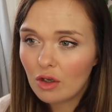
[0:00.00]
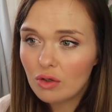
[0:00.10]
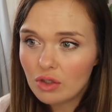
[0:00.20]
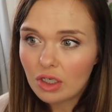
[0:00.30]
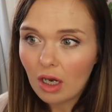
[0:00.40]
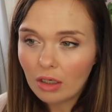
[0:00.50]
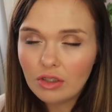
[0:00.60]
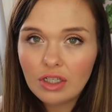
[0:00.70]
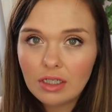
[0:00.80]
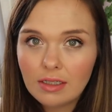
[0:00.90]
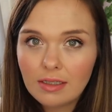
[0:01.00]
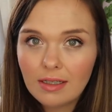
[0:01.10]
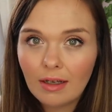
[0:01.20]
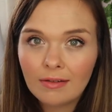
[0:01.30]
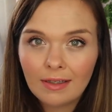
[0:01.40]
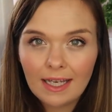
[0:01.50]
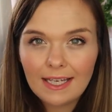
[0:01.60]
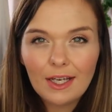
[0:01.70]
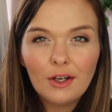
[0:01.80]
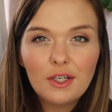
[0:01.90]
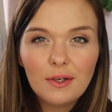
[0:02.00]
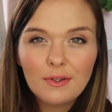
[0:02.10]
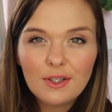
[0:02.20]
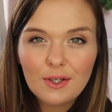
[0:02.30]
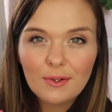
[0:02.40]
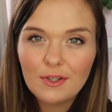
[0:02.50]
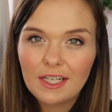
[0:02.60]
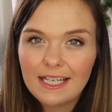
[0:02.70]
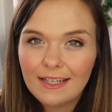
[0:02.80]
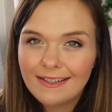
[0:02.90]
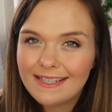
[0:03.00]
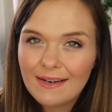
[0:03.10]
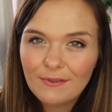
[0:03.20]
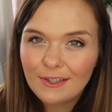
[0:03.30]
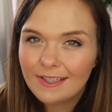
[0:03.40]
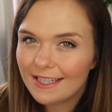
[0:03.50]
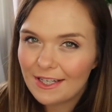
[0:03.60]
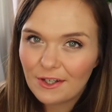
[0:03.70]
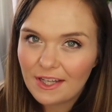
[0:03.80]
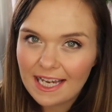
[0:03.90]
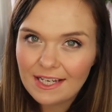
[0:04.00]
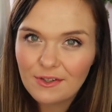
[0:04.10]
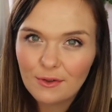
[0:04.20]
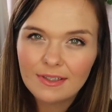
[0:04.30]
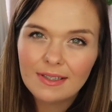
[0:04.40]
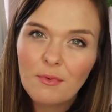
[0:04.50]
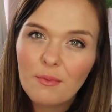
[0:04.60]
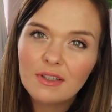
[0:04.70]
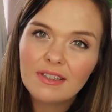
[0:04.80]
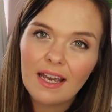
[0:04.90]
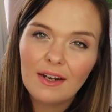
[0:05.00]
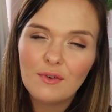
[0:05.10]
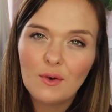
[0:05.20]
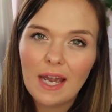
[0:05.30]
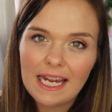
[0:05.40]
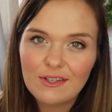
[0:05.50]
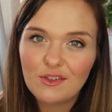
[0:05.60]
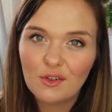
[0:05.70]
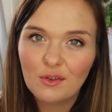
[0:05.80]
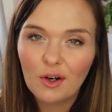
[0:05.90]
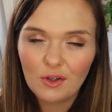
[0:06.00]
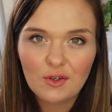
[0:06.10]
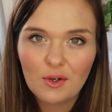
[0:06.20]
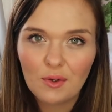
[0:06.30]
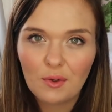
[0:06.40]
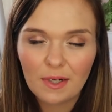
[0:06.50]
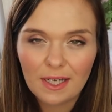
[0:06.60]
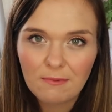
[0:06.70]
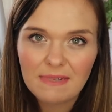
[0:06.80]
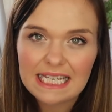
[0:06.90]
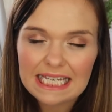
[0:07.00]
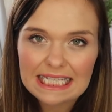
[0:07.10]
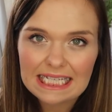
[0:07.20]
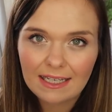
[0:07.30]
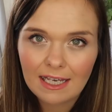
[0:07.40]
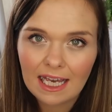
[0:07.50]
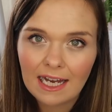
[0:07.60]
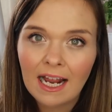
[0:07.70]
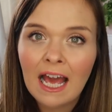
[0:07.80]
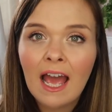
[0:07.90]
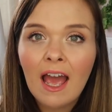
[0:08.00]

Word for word: good conscience on, like, you know, on the shoulder you got the devil and you got the angel. Slimming World's kind of your angel on your shoulder when it comes to eating again.